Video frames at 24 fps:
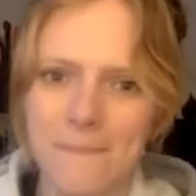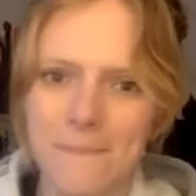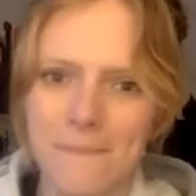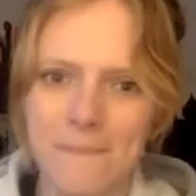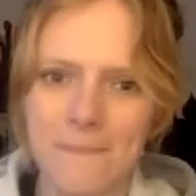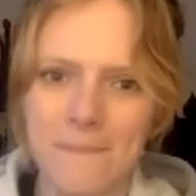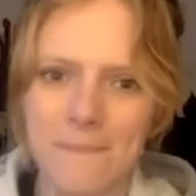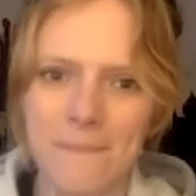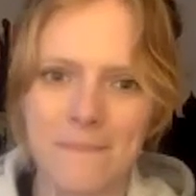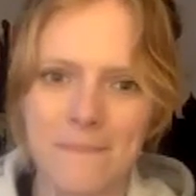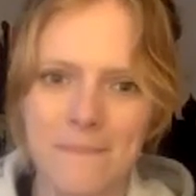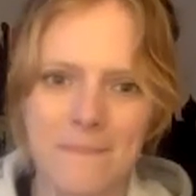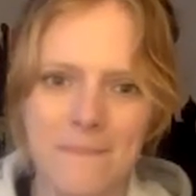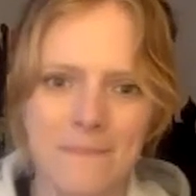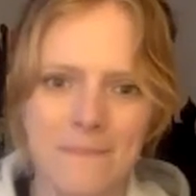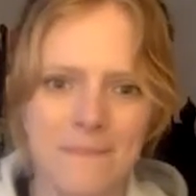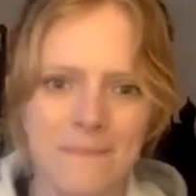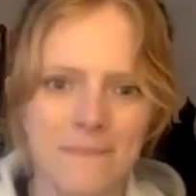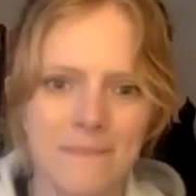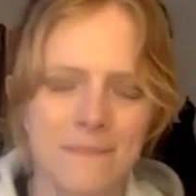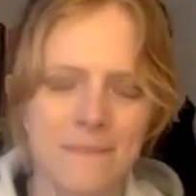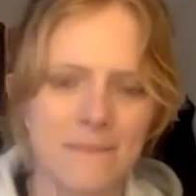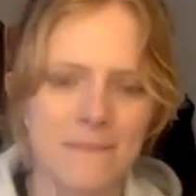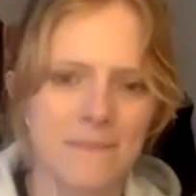
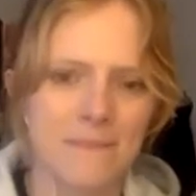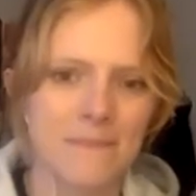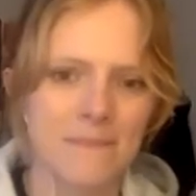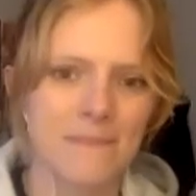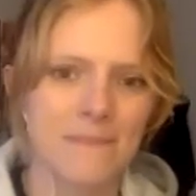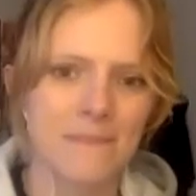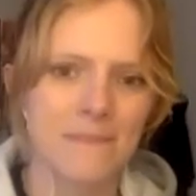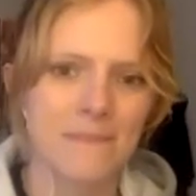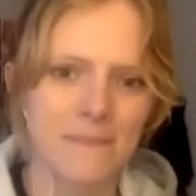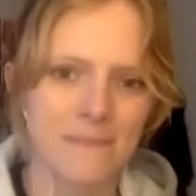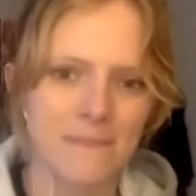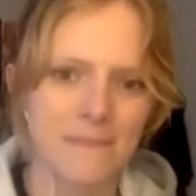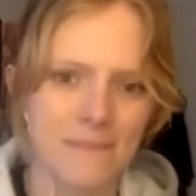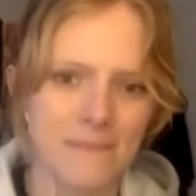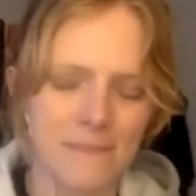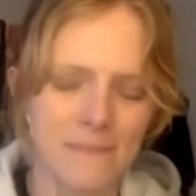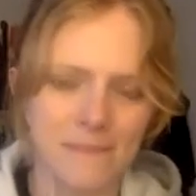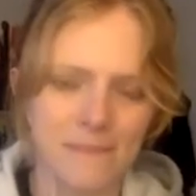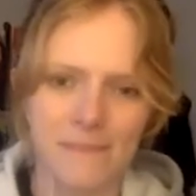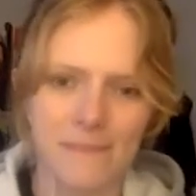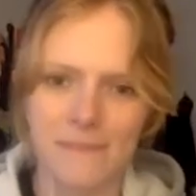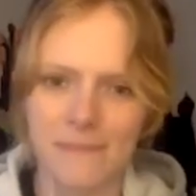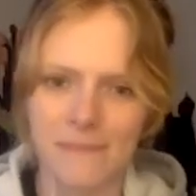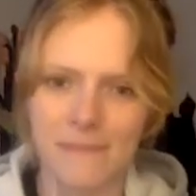
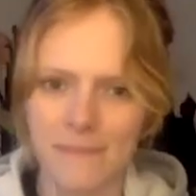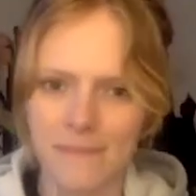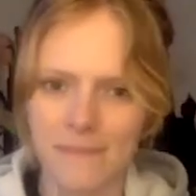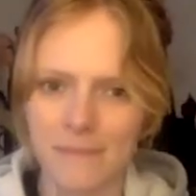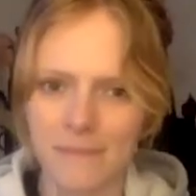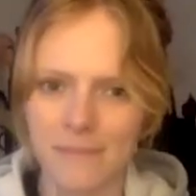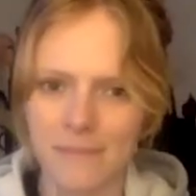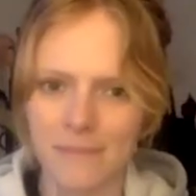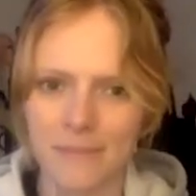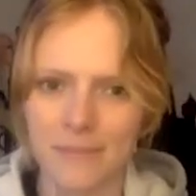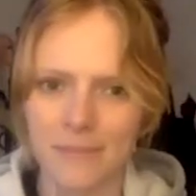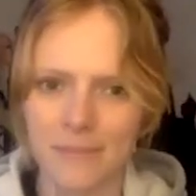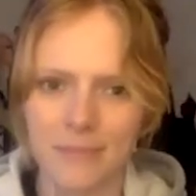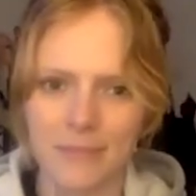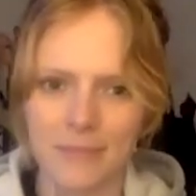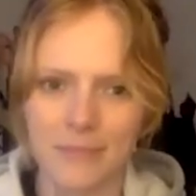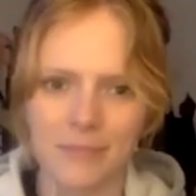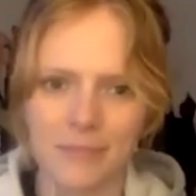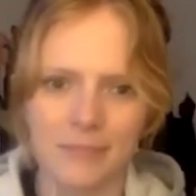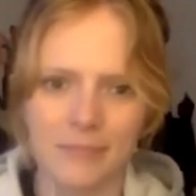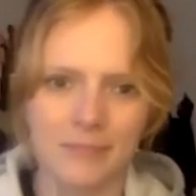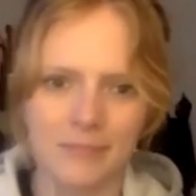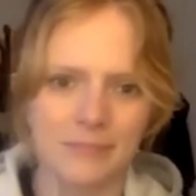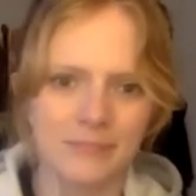
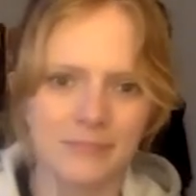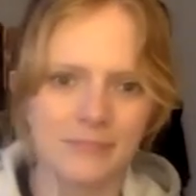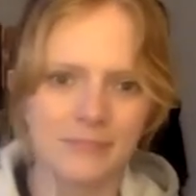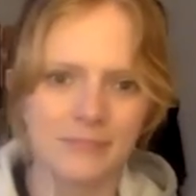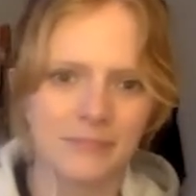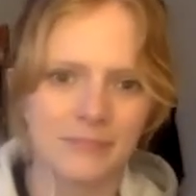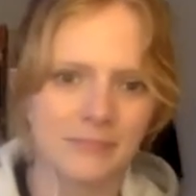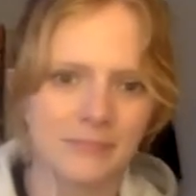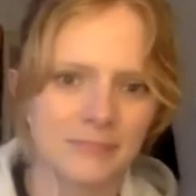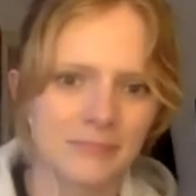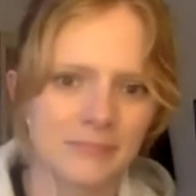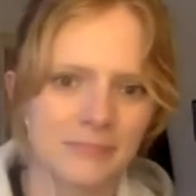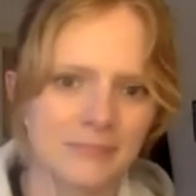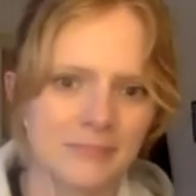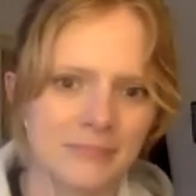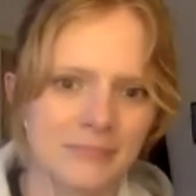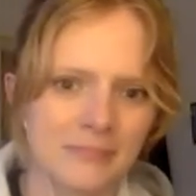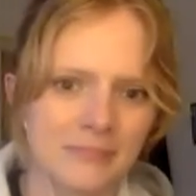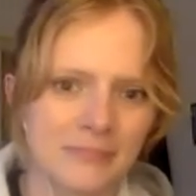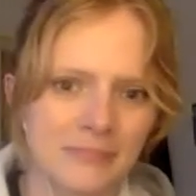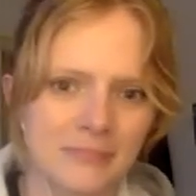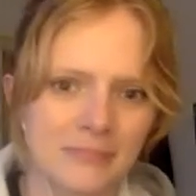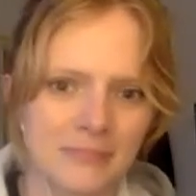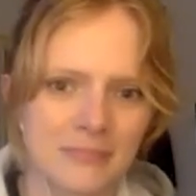
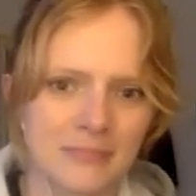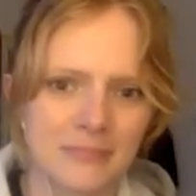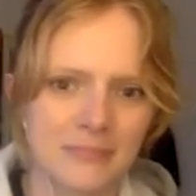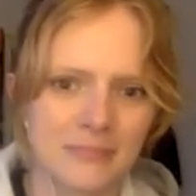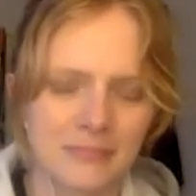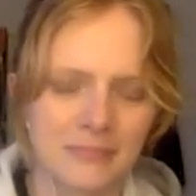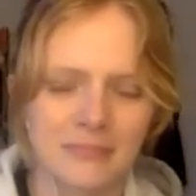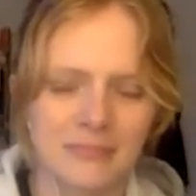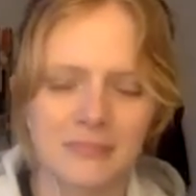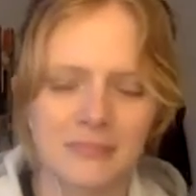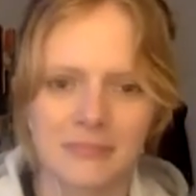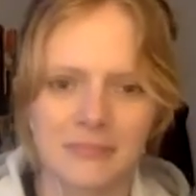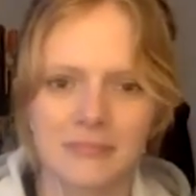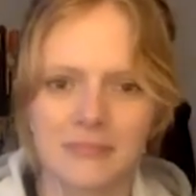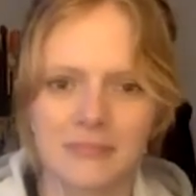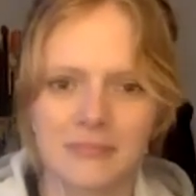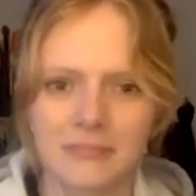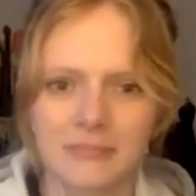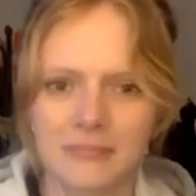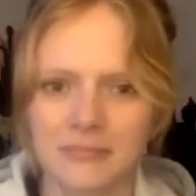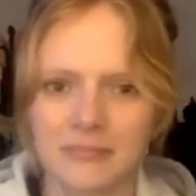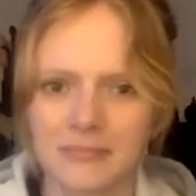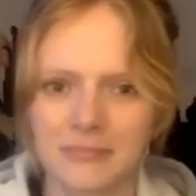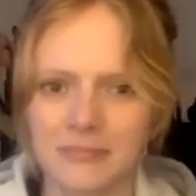
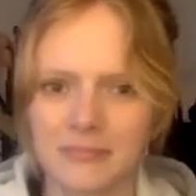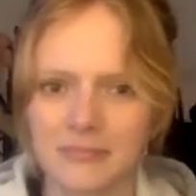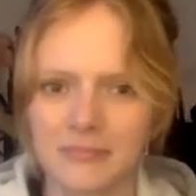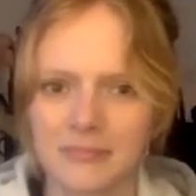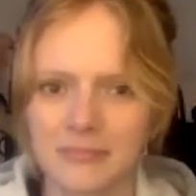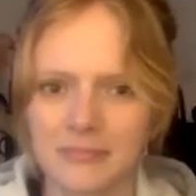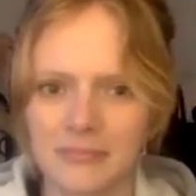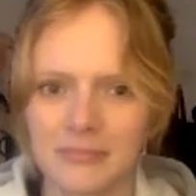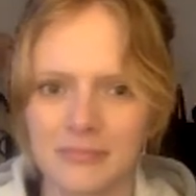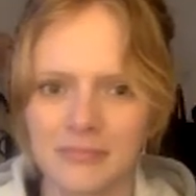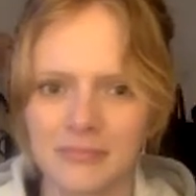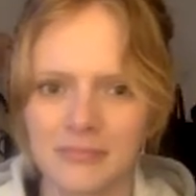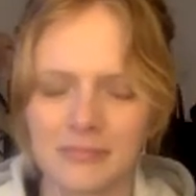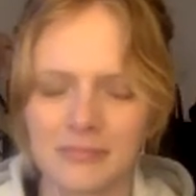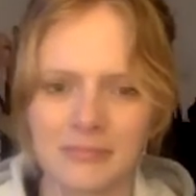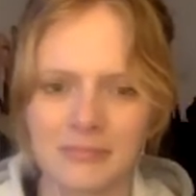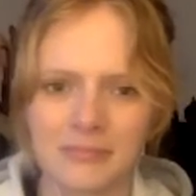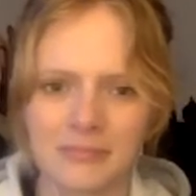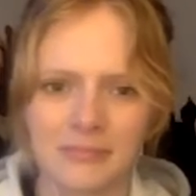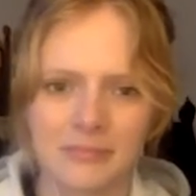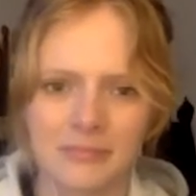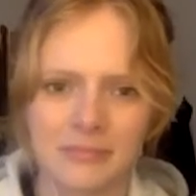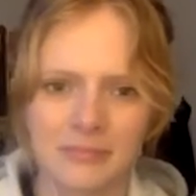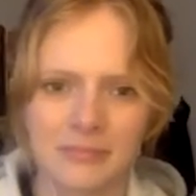
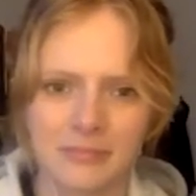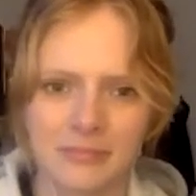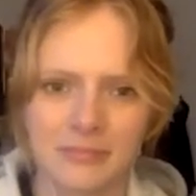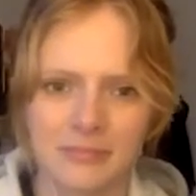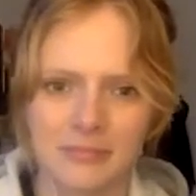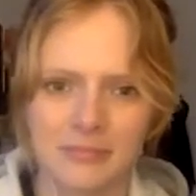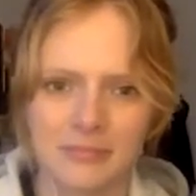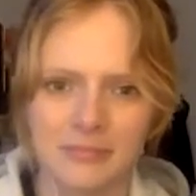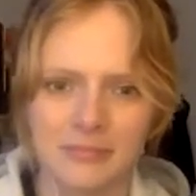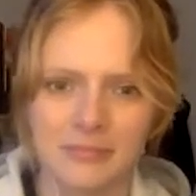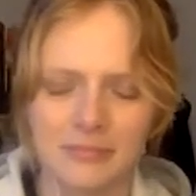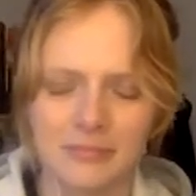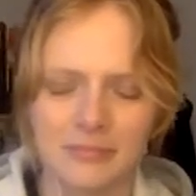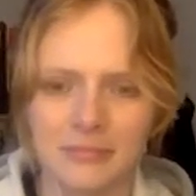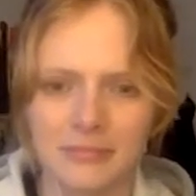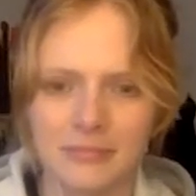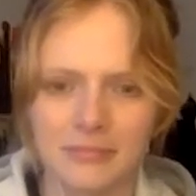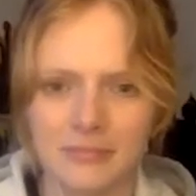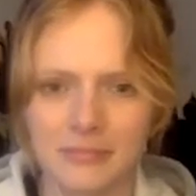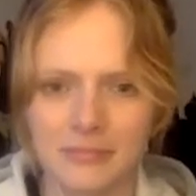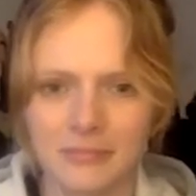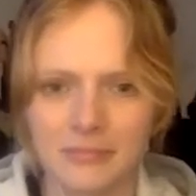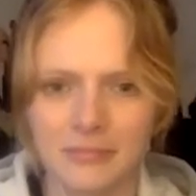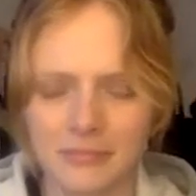
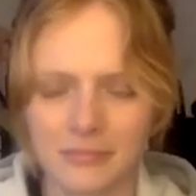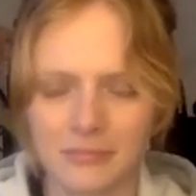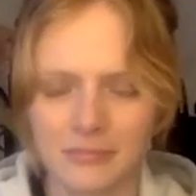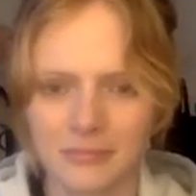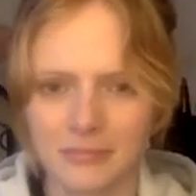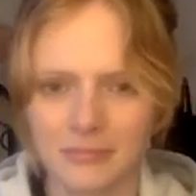(silent)